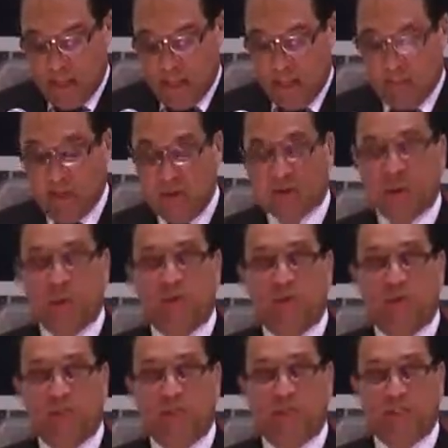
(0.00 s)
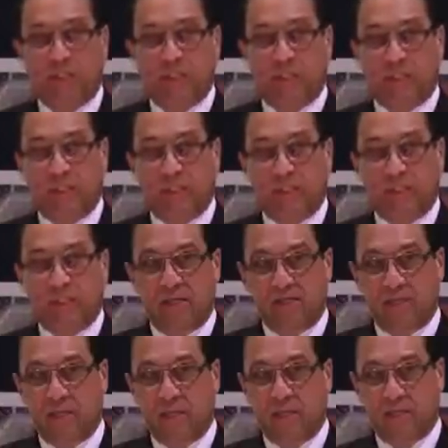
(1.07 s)
The increased use of
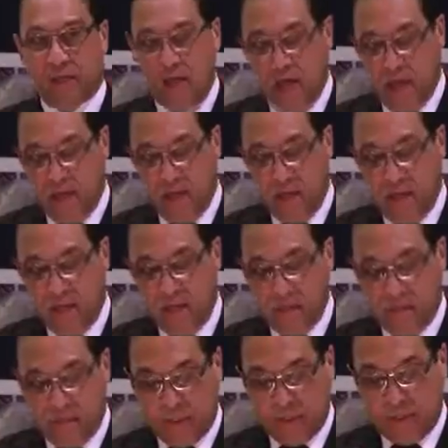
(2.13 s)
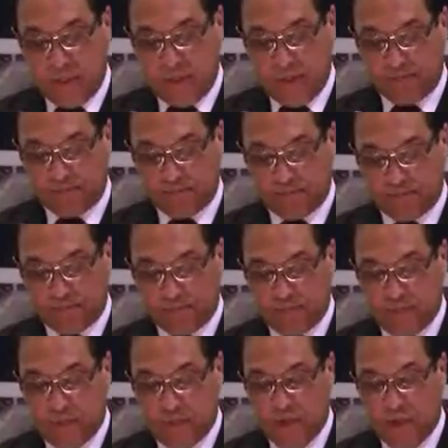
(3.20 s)
CCTV, and in particular
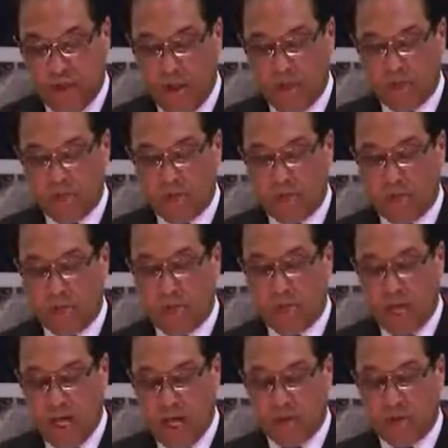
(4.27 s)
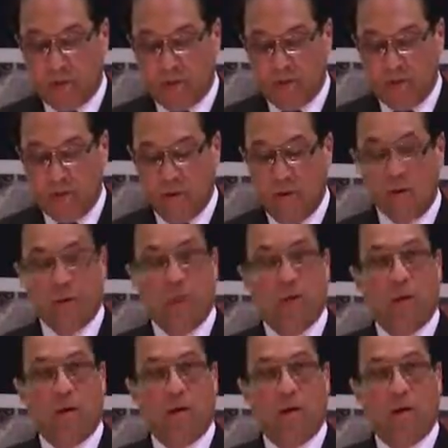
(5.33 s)
the camera
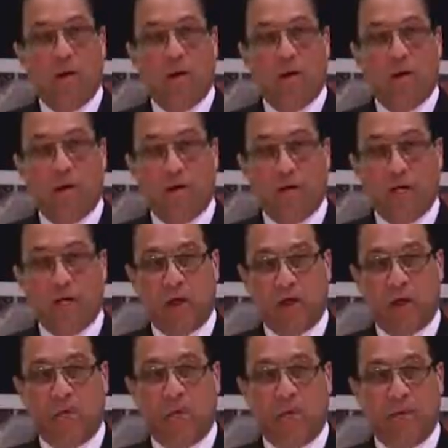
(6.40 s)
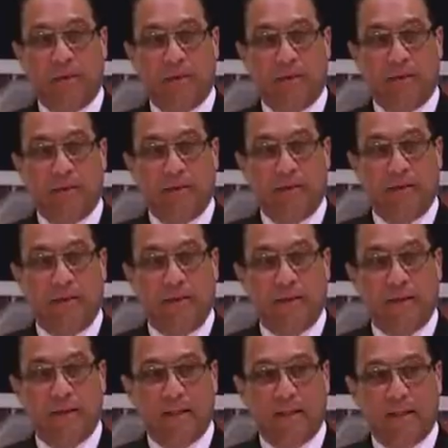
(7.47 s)
on the helicopter,
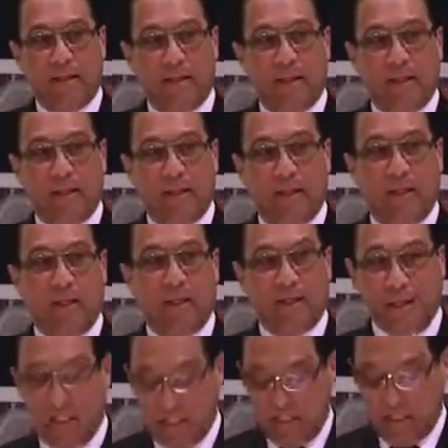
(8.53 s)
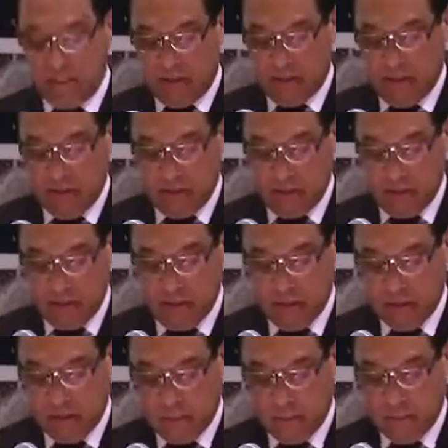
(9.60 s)
is making it easier
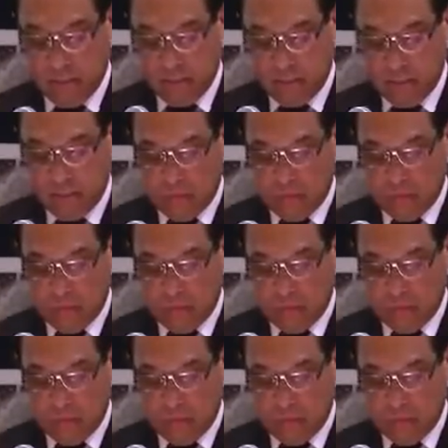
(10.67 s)
to